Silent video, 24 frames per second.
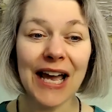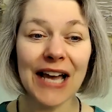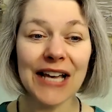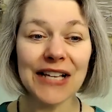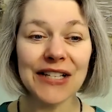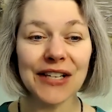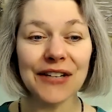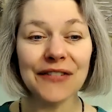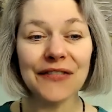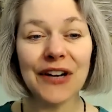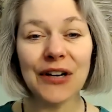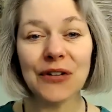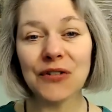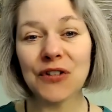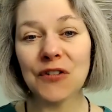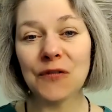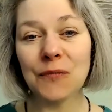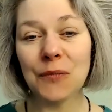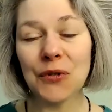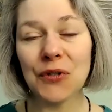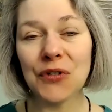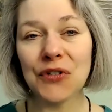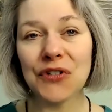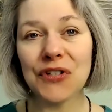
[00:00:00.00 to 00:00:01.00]
as a fount of
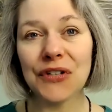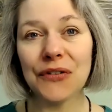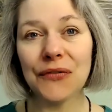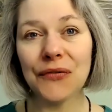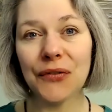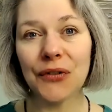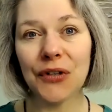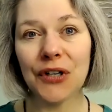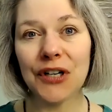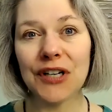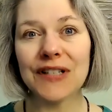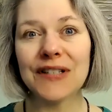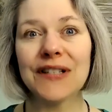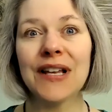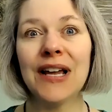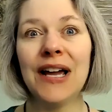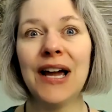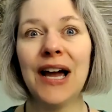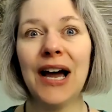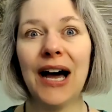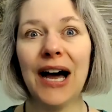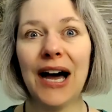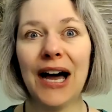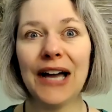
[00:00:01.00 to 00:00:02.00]
mercy for us
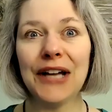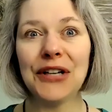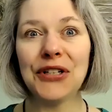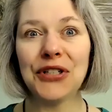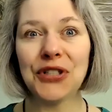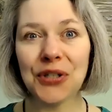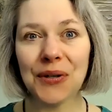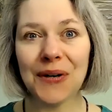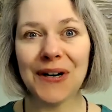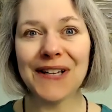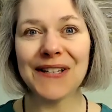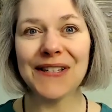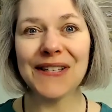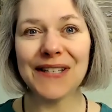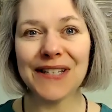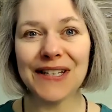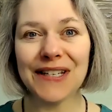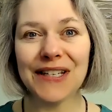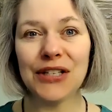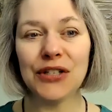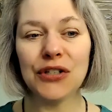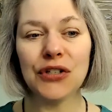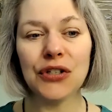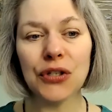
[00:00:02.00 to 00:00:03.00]
I trust
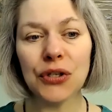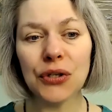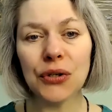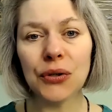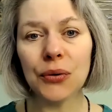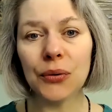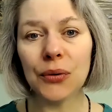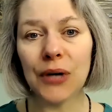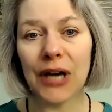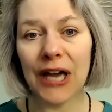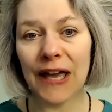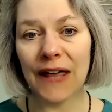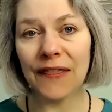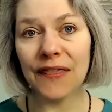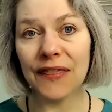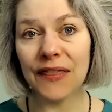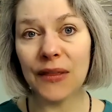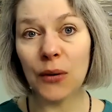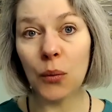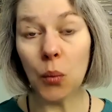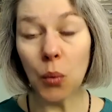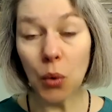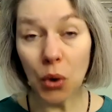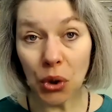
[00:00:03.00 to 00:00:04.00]
in you. And
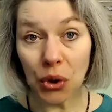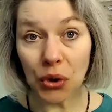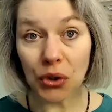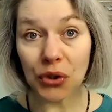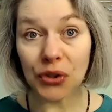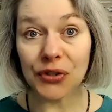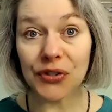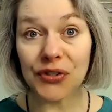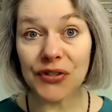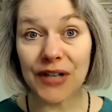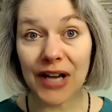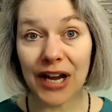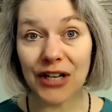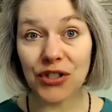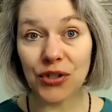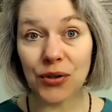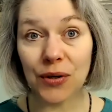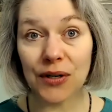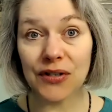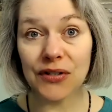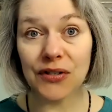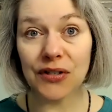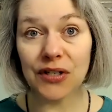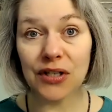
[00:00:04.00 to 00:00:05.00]
the words, I
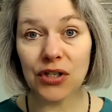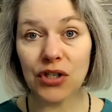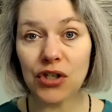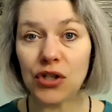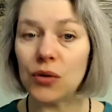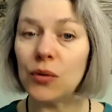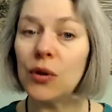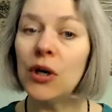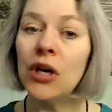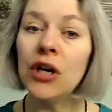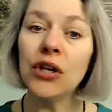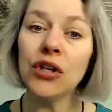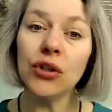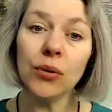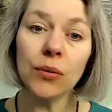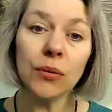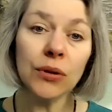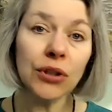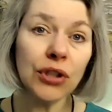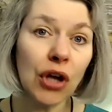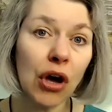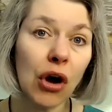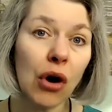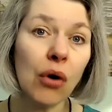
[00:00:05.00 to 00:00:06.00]
trust in you, you
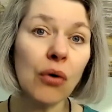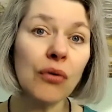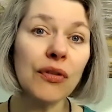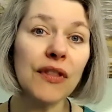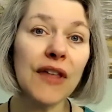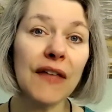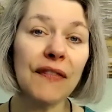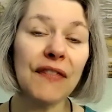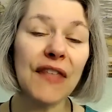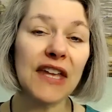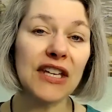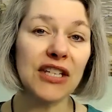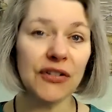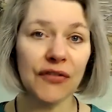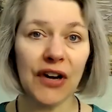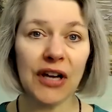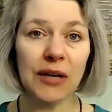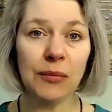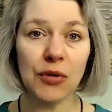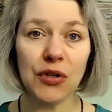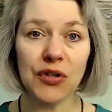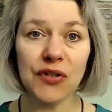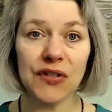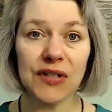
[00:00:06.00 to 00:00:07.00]
will know that that
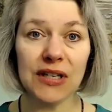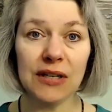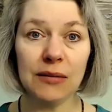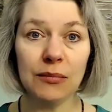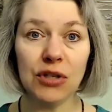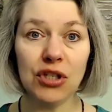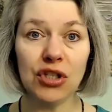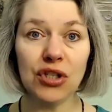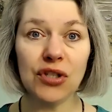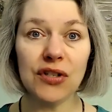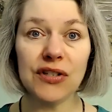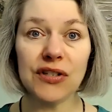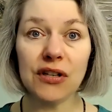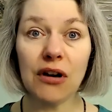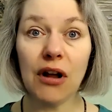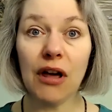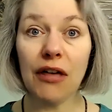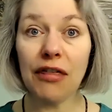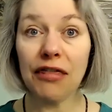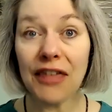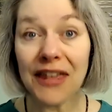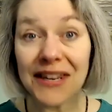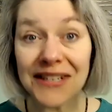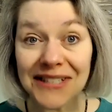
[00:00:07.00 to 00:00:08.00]
divine mercy image is an
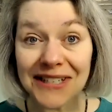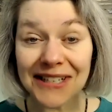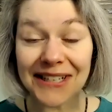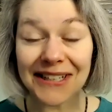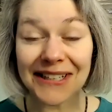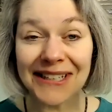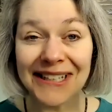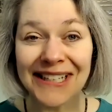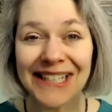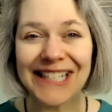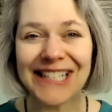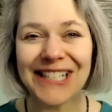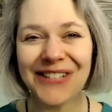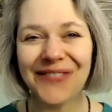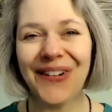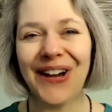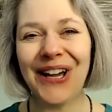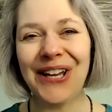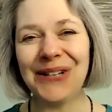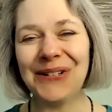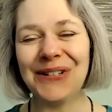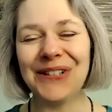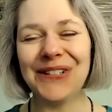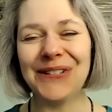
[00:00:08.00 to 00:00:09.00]
authentic
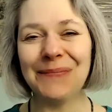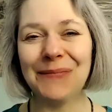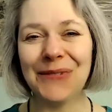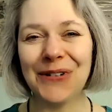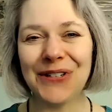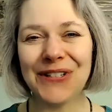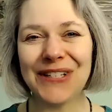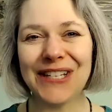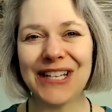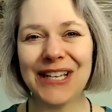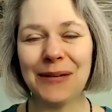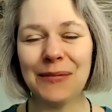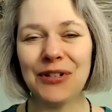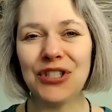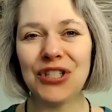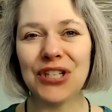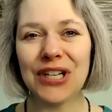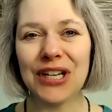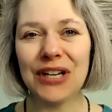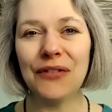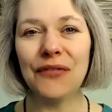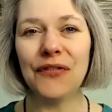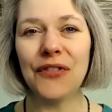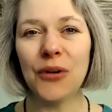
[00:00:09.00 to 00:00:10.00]
divine mercy image
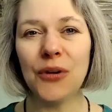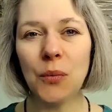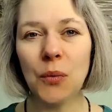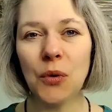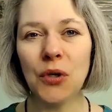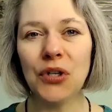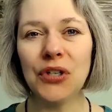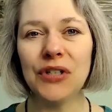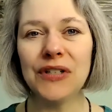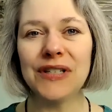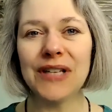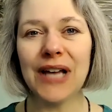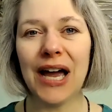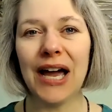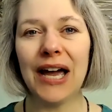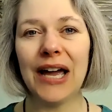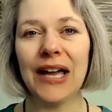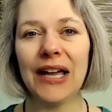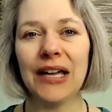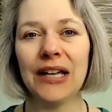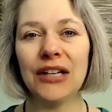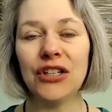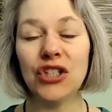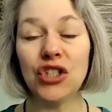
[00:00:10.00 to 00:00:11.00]
if the words,
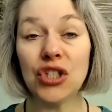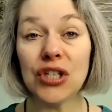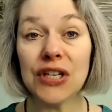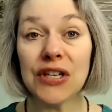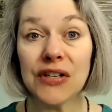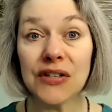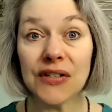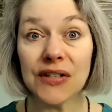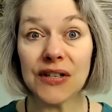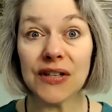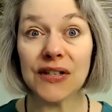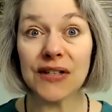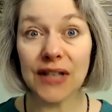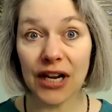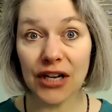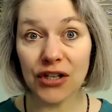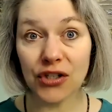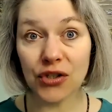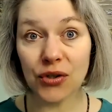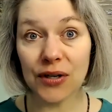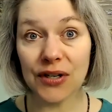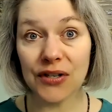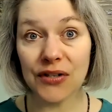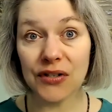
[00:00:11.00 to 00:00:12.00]
I, Jesus, I
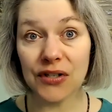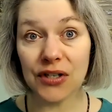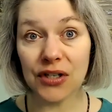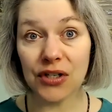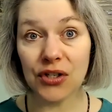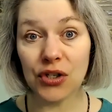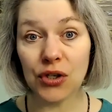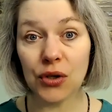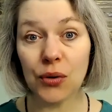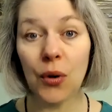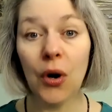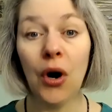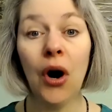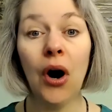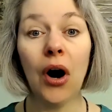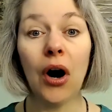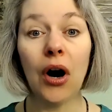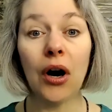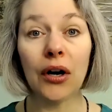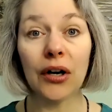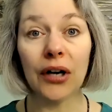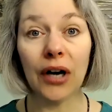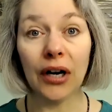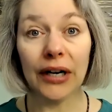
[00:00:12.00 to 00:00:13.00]
trust in you,
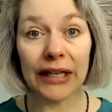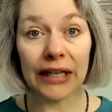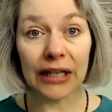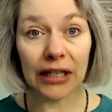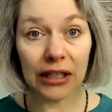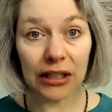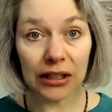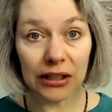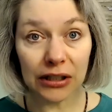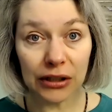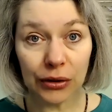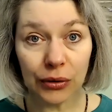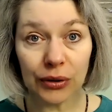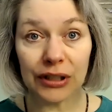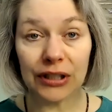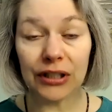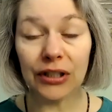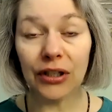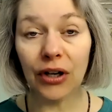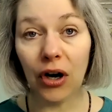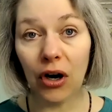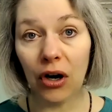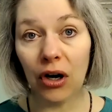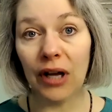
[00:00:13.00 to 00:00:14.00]
are
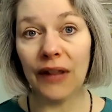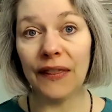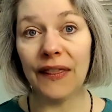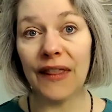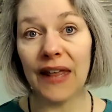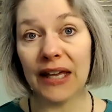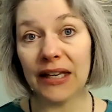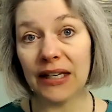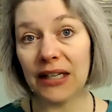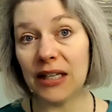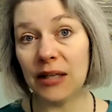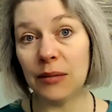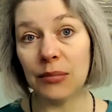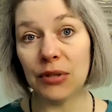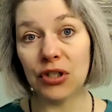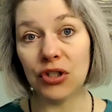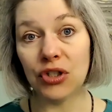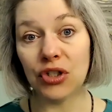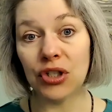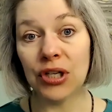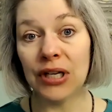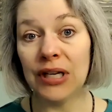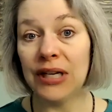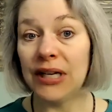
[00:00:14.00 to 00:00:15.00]
included on that
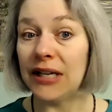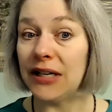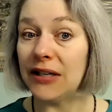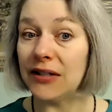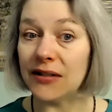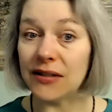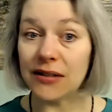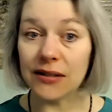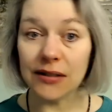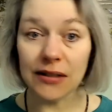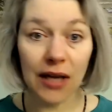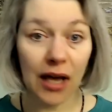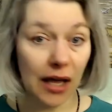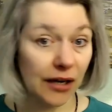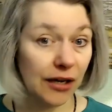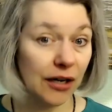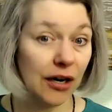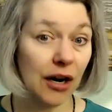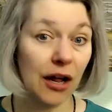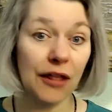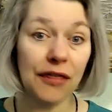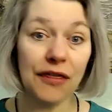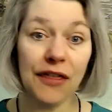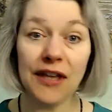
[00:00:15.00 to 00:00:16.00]
image. It's not an
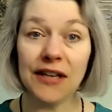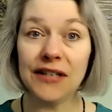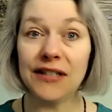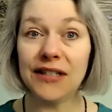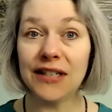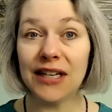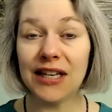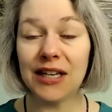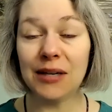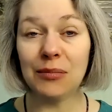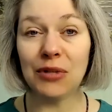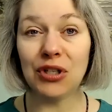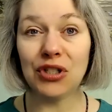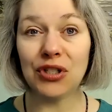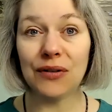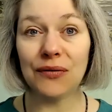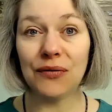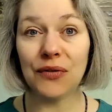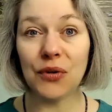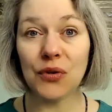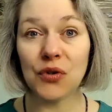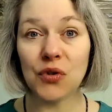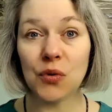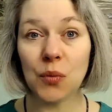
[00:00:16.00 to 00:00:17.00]
authentic image if
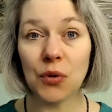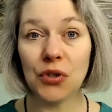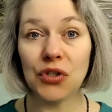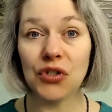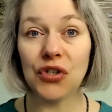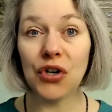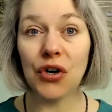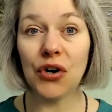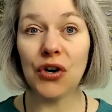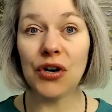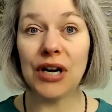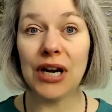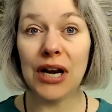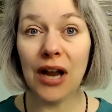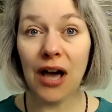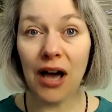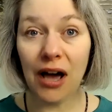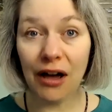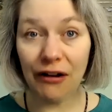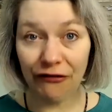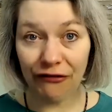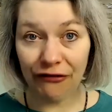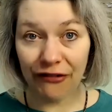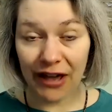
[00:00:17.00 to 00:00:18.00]
those words are
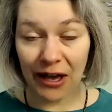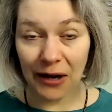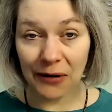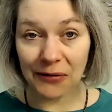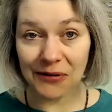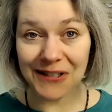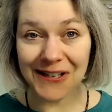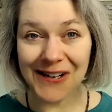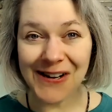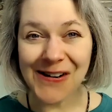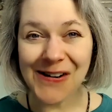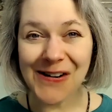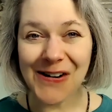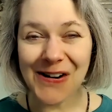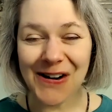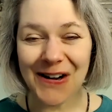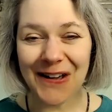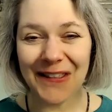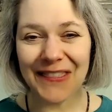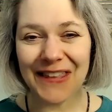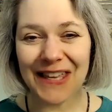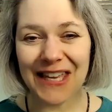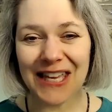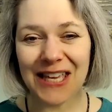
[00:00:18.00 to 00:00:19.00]
not found
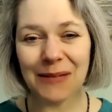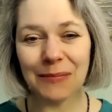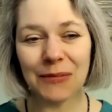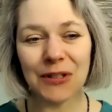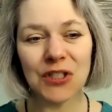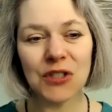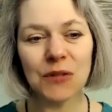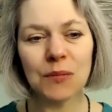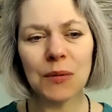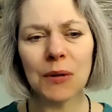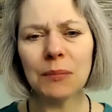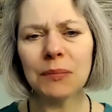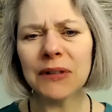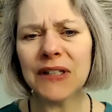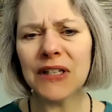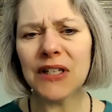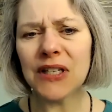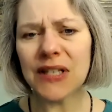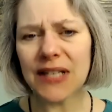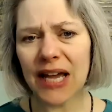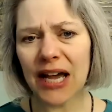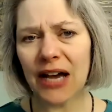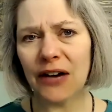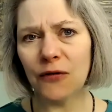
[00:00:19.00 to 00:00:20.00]
on the image, but
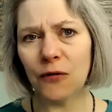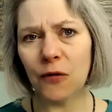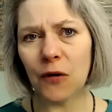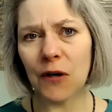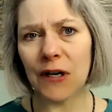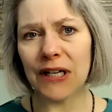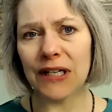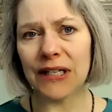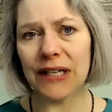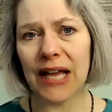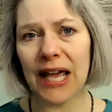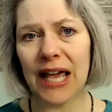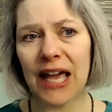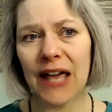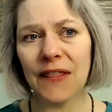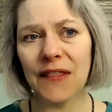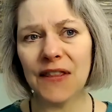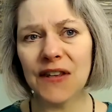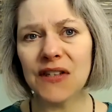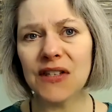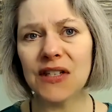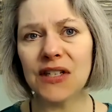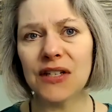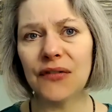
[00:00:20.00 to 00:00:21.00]
please have one. And
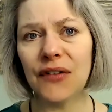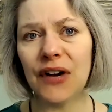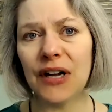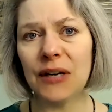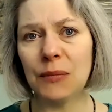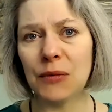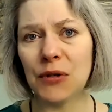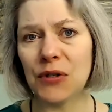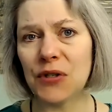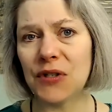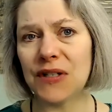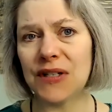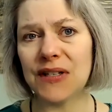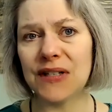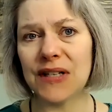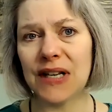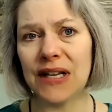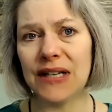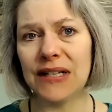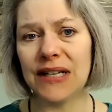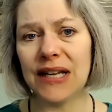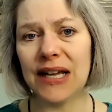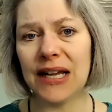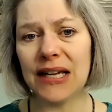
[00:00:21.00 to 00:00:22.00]
this Divine Mercy
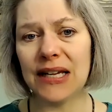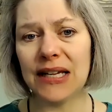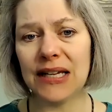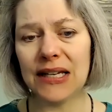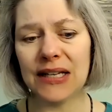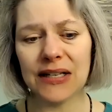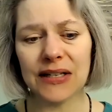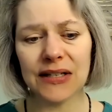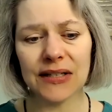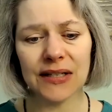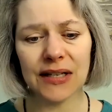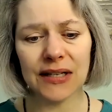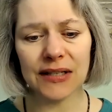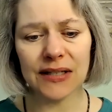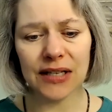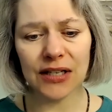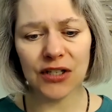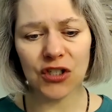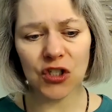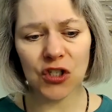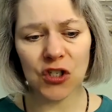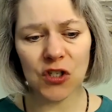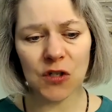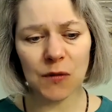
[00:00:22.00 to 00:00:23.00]
Sunday is
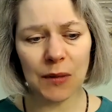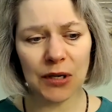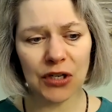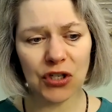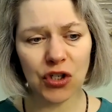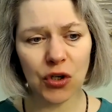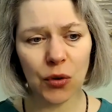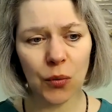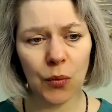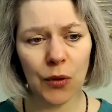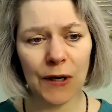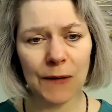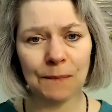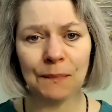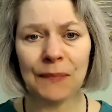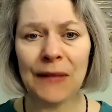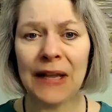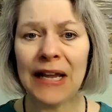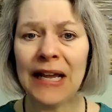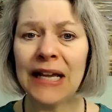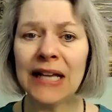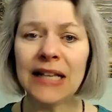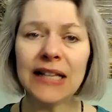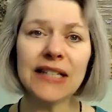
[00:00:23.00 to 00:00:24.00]
such a special one.
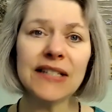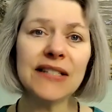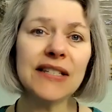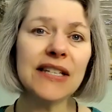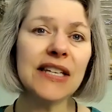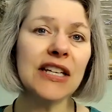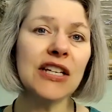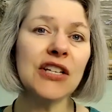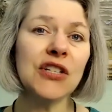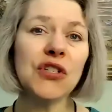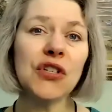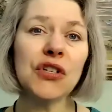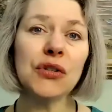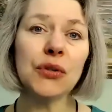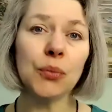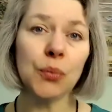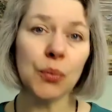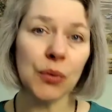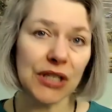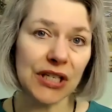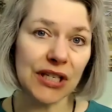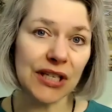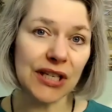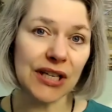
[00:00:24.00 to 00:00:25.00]
Let's get into the
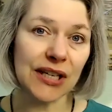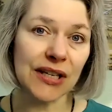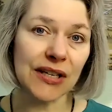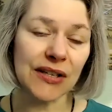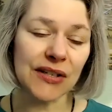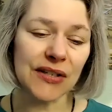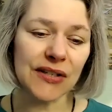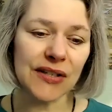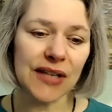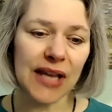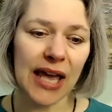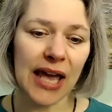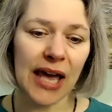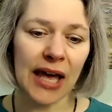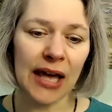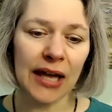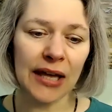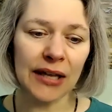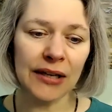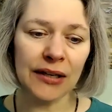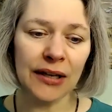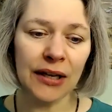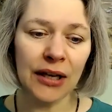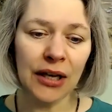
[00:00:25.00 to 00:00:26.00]
readings,
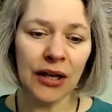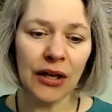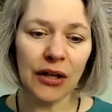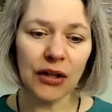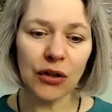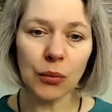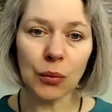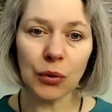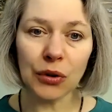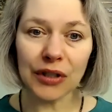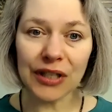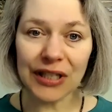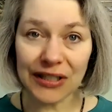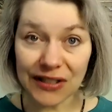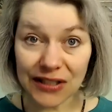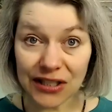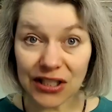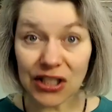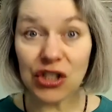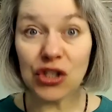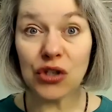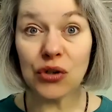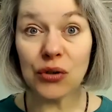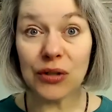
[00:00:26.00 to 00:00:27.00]
and you will
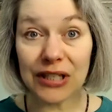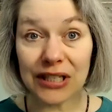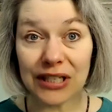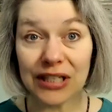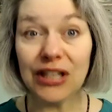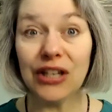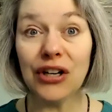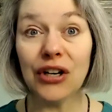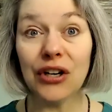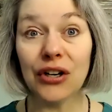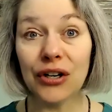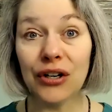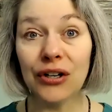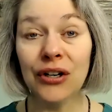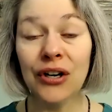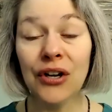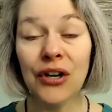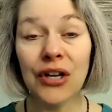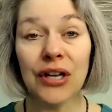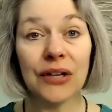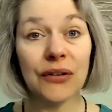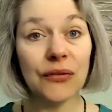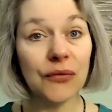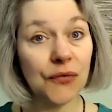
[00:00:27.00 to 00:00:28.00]
continue to hear
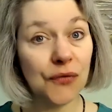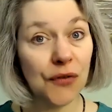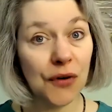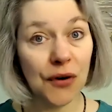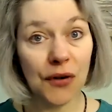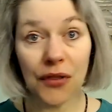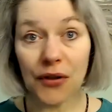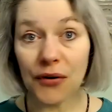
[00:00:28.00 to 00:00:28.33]
for